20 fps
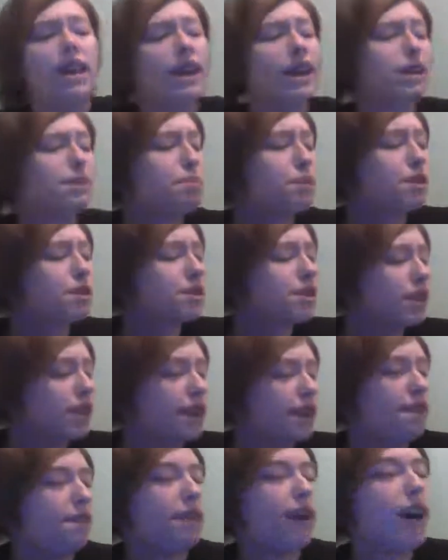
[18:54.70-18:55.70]
is,
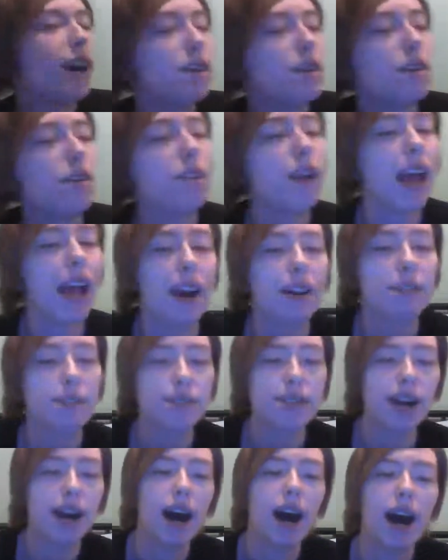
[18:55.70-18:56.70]
personally, if I don't have
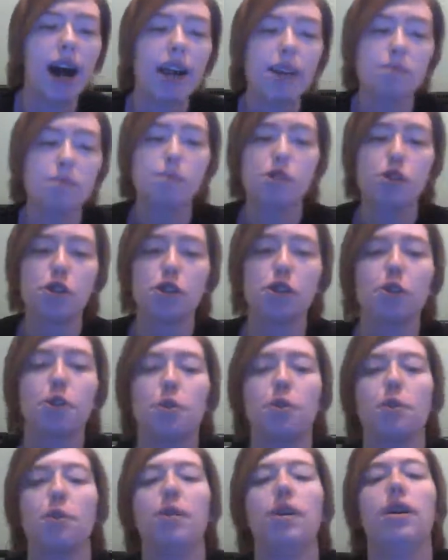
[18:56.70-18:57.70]
time
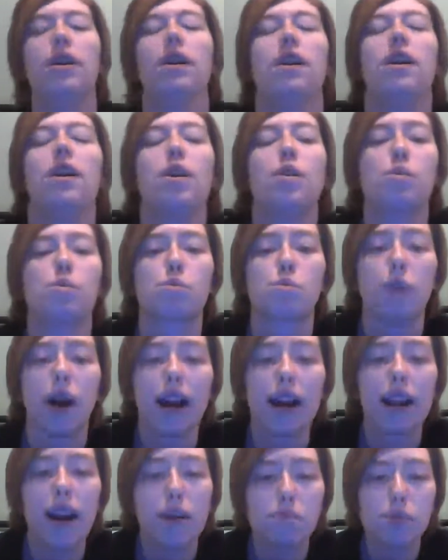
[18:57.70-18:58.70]
to
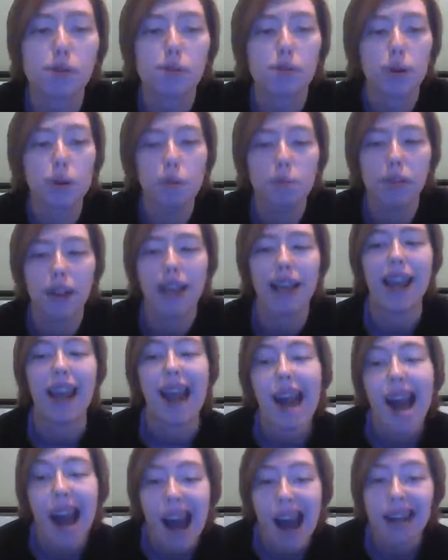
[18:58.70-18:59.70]
write up a role play
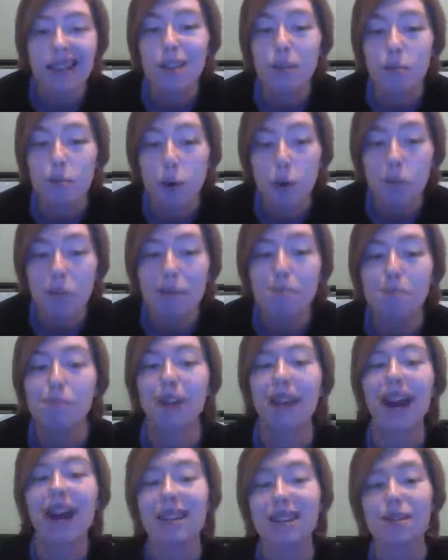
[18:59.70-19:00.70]
at the moment,
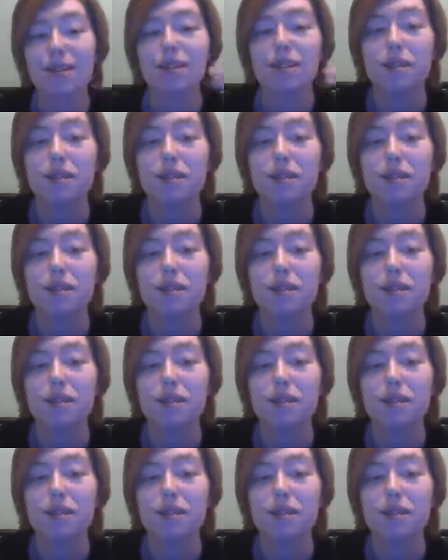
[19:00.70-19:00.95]
but I